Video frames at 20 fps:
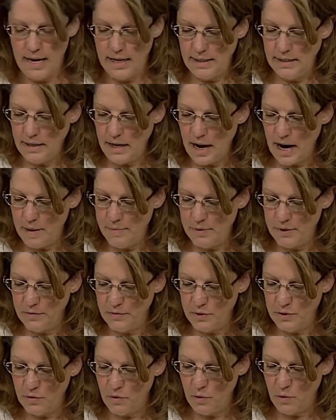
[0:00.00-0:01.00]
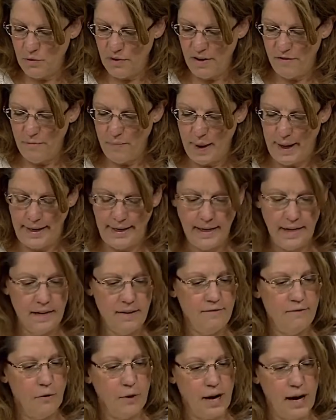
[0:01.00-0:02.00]
Types of school they've been
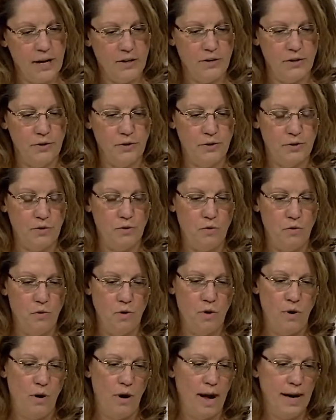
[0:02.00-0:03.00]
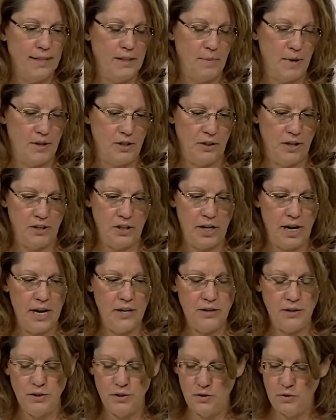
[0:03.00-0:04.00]
in, vocational school, a special
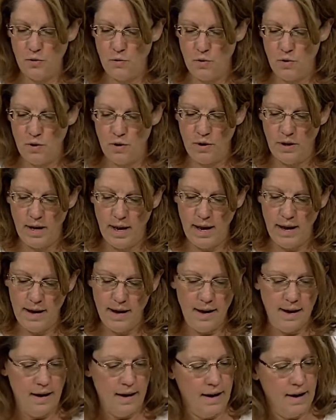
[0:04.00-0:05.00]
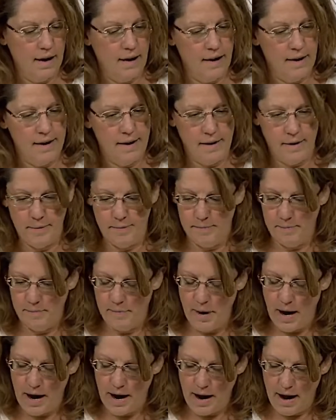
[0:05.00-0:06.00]
education school.
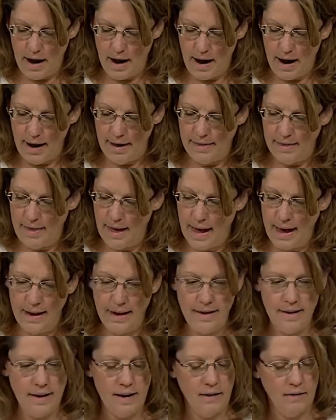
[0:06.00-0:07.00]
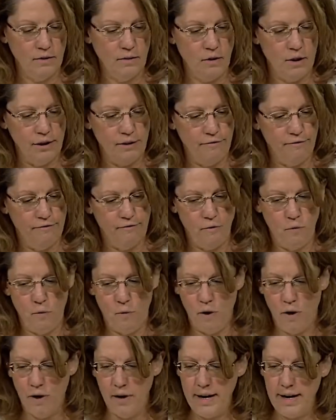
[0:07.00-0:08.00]
I then look
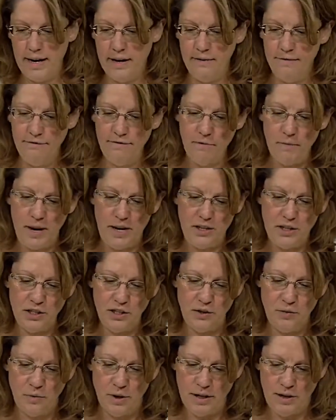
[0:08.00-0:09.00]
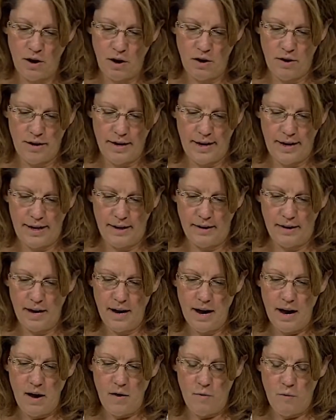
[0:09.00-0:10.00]
for information regarding
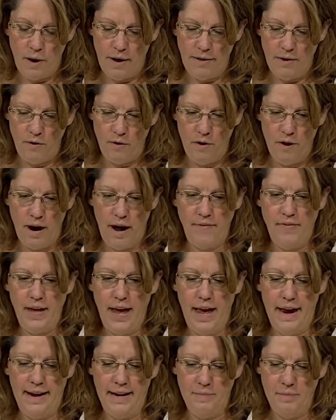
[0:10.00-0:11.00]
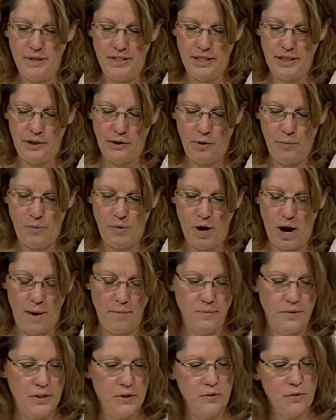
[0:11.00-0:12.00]
whether or not they had any particular
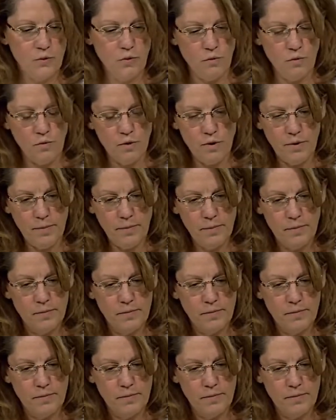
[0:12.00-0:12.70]
problems in school,